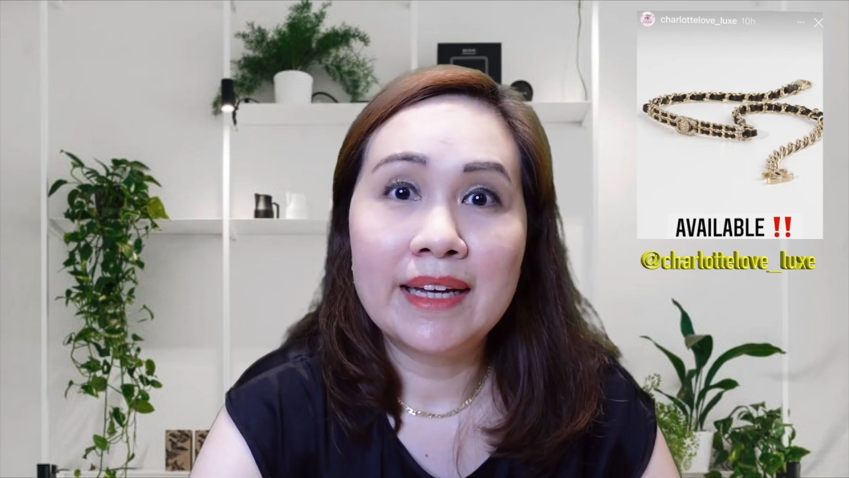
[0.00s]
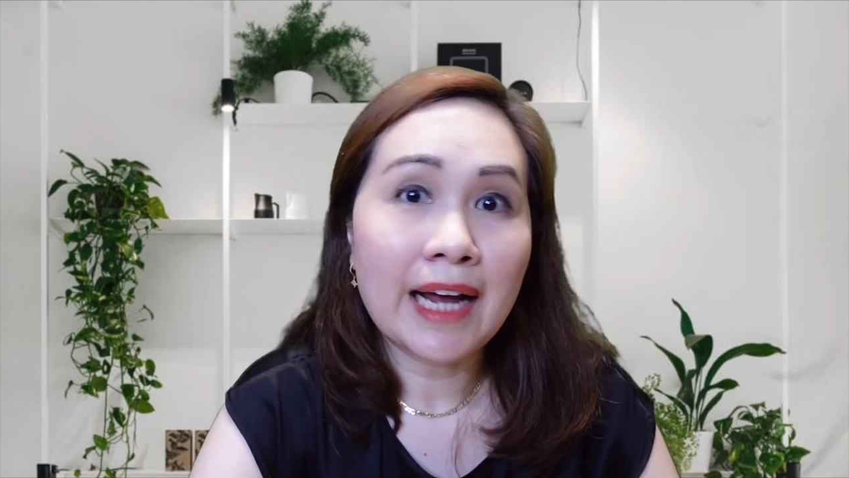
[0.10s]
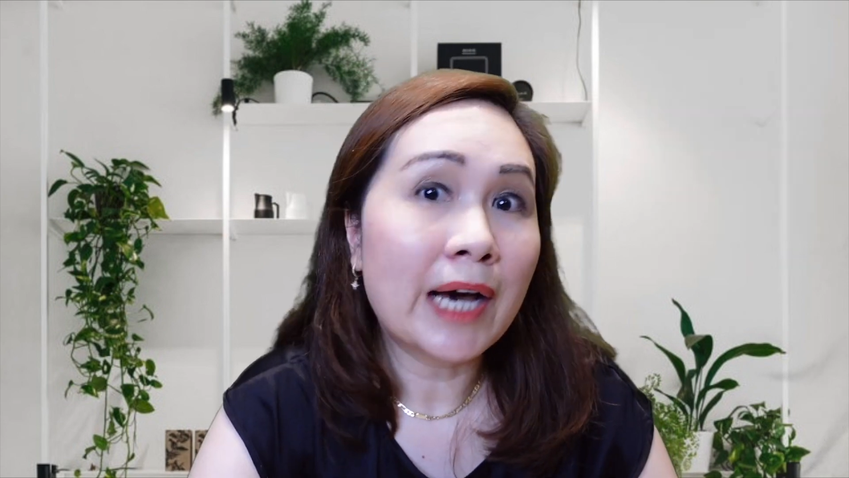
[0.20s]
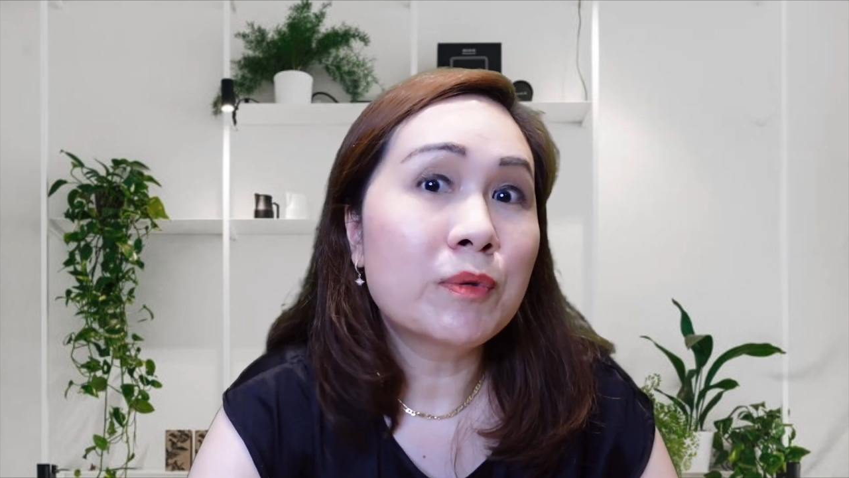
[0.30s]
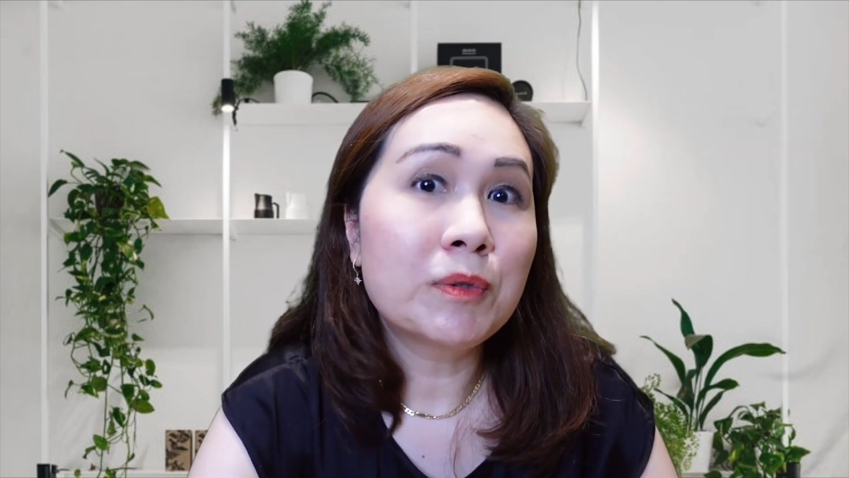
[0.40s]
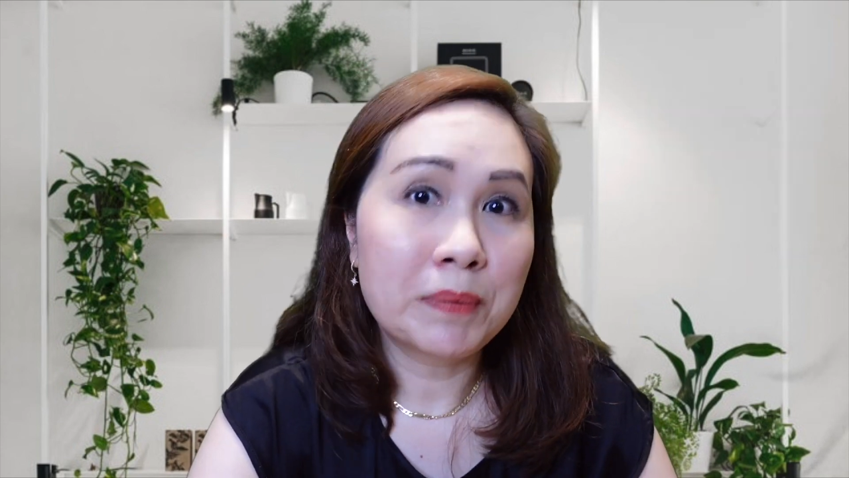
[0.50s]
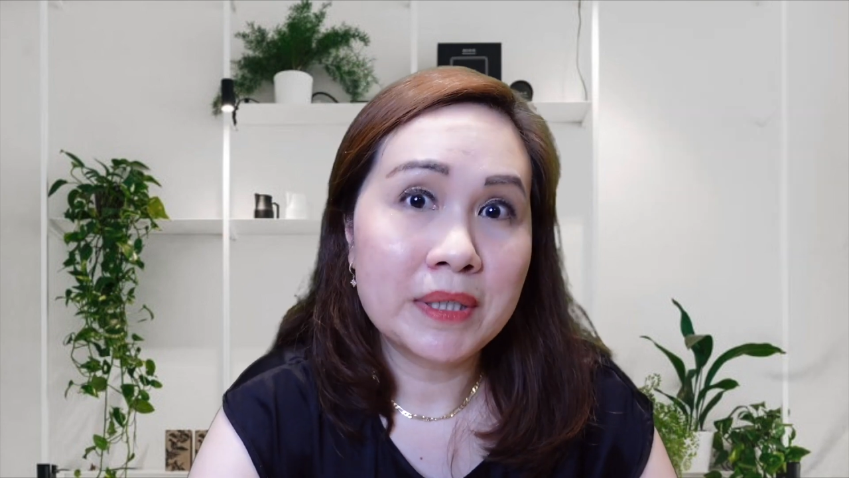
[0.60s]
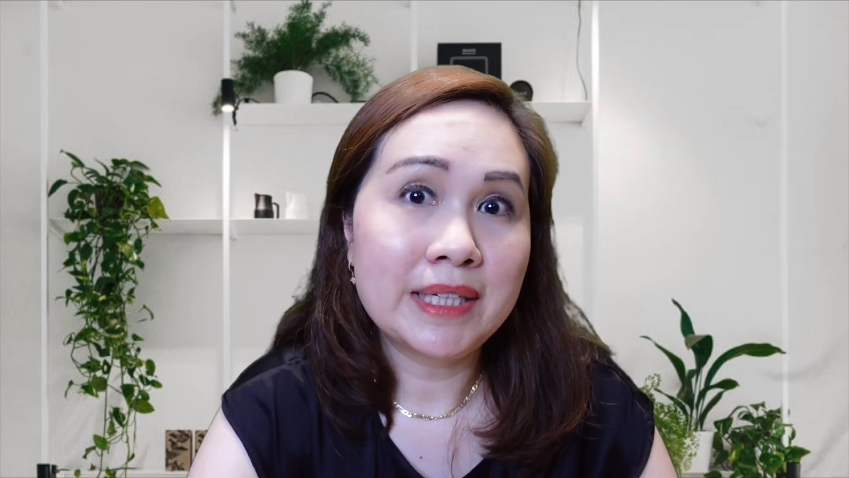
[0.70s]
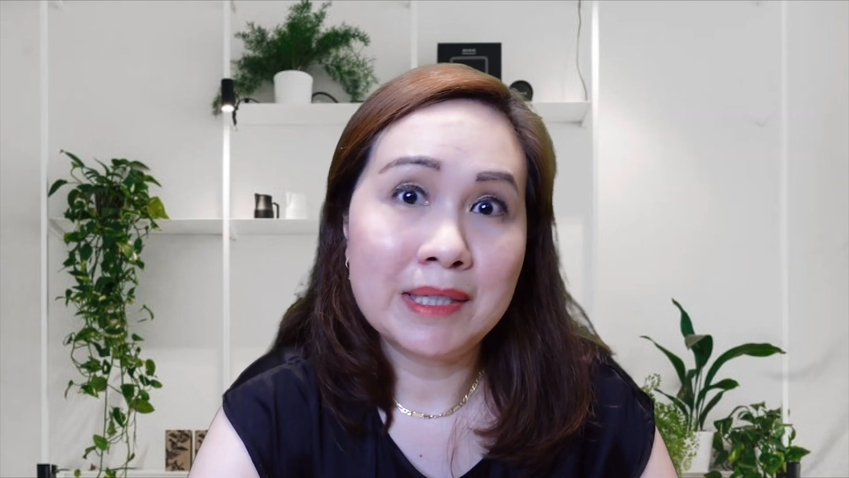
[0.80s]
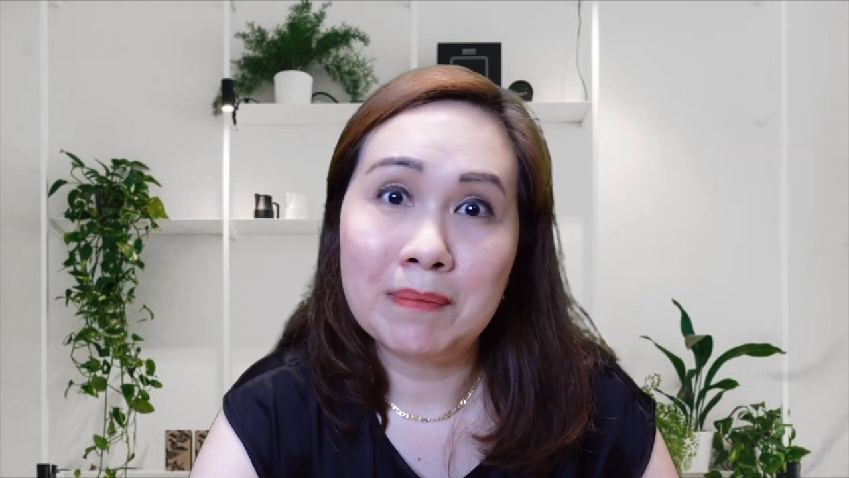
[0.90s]
and I will
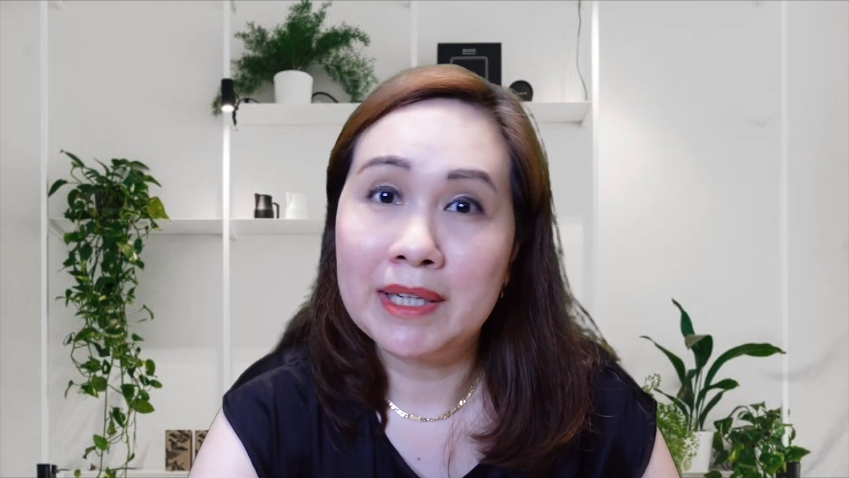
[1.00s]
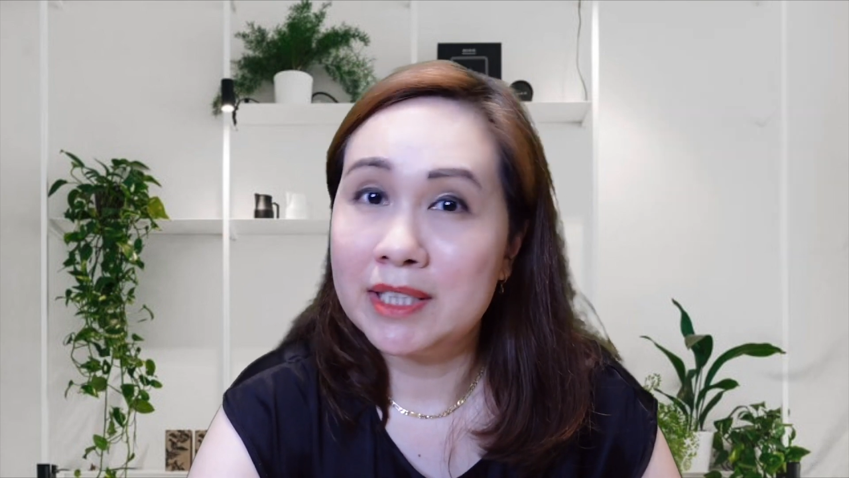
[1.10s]
put in my